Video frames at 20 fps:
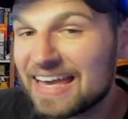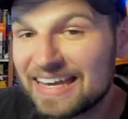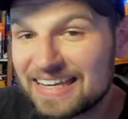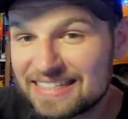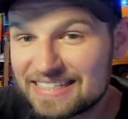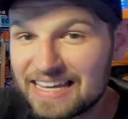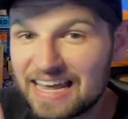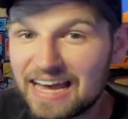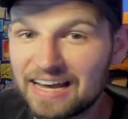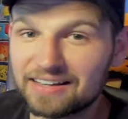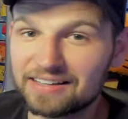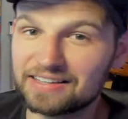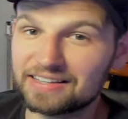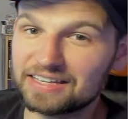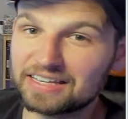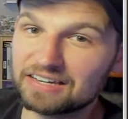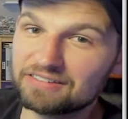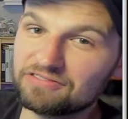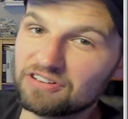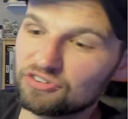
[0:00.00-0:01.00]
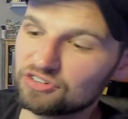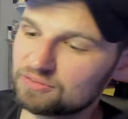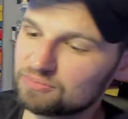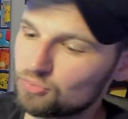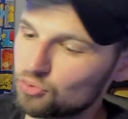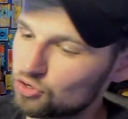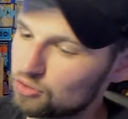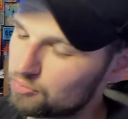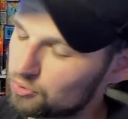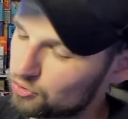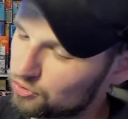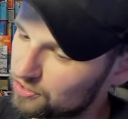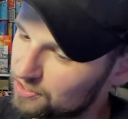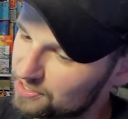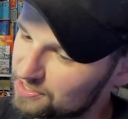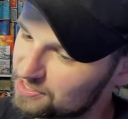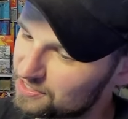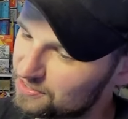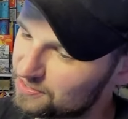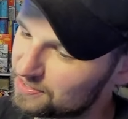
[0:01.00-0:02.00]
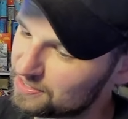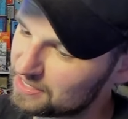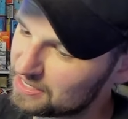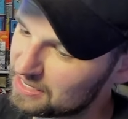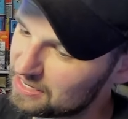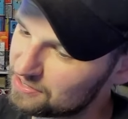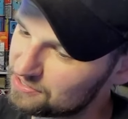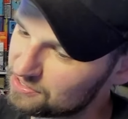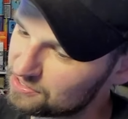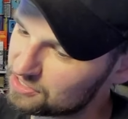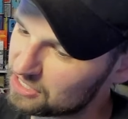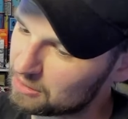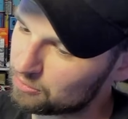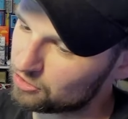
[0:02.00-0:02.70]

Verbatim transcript: Exactly. The info is more important. And that's important. all we so got to say on